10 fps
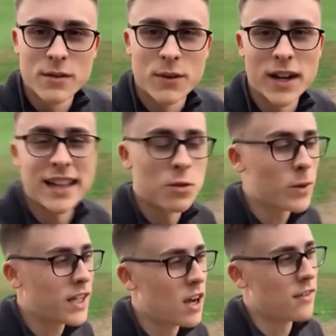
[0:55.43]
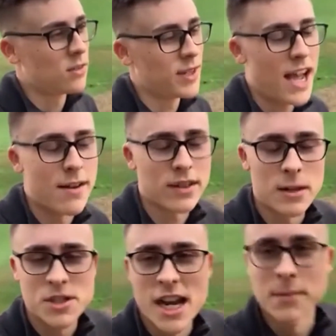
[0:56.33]
Finally, the week after, we have
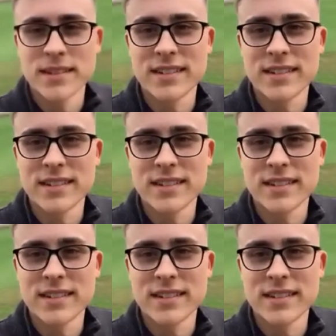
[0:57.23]
Club Champs.